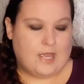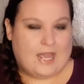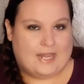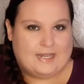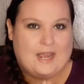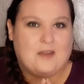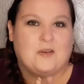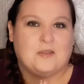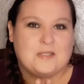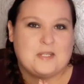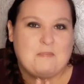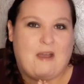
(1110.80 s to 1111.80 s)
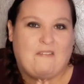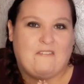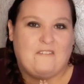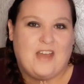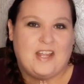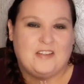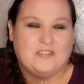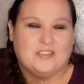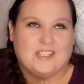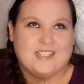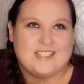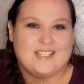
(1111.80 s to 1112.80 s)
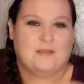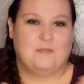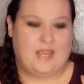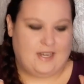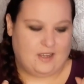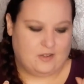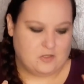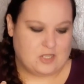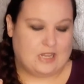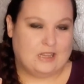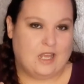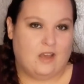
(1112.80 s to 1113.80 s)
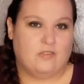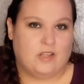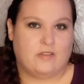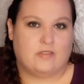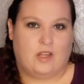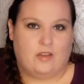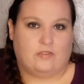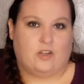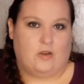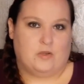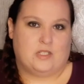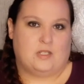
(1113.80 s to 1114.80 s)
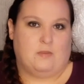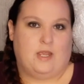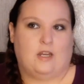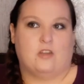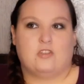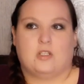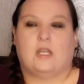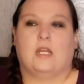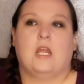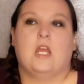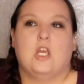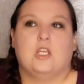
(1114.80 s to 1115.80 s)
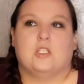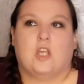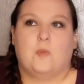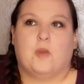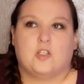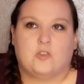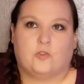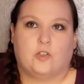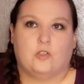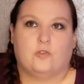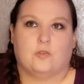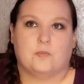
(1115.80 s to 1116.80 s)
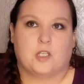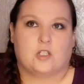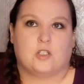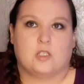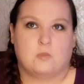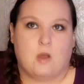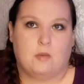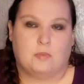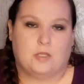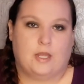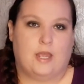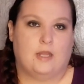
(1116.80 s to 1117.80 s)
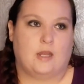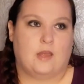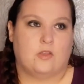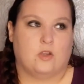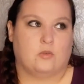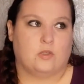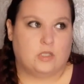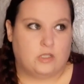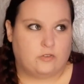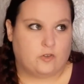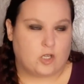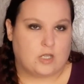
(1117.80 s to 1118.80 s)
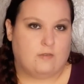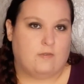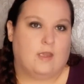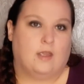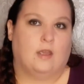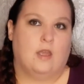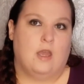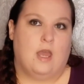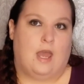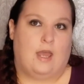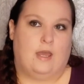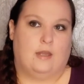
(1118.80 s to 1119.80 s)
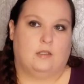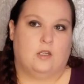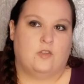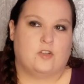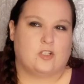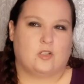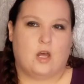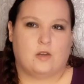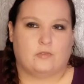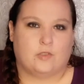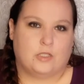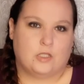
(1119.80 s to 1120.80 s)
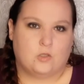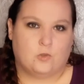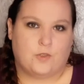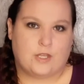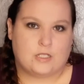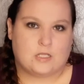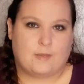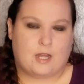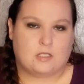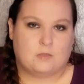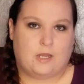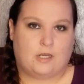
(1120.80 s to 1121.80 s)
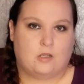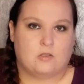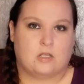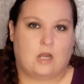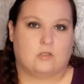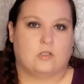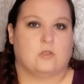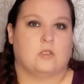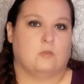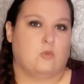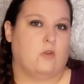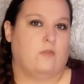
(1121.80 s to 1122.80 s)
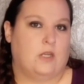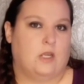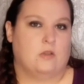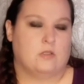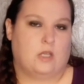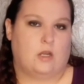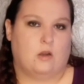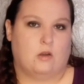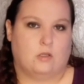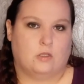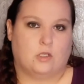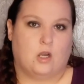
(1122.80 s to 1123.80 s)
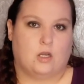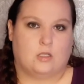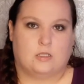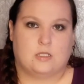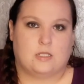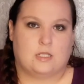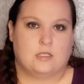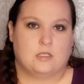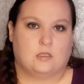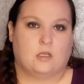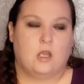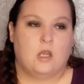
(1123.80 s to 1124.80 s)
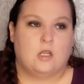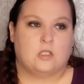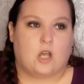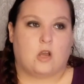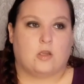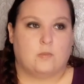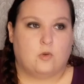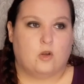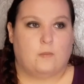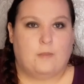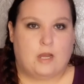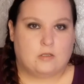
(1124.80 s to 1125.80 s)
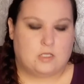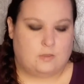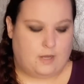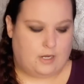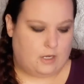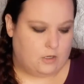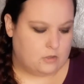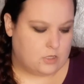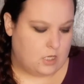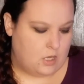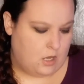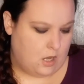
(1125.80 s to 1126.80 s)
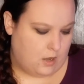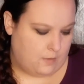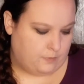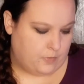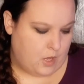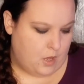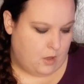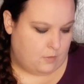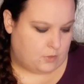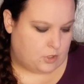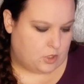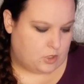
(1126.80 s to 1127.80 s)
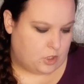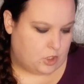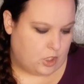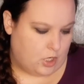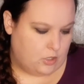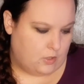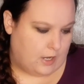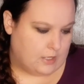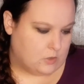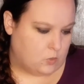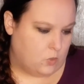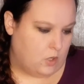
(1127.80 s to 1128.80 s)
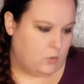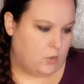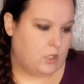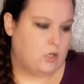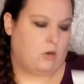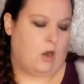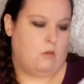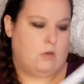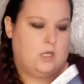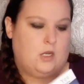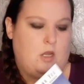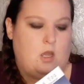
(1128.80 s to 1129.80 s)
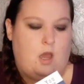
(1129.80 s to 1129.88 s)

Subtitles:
And now on to my favorite, tomatoes. I love, love, love growing tomatoes. You get so much fruit from such a small plant, and they're really forgiving, and there's a lot of really cool things about tomatoes, and I'll do some more videos later on in the gardening season talking more about tomatoes. But just to show you guys what we're growing,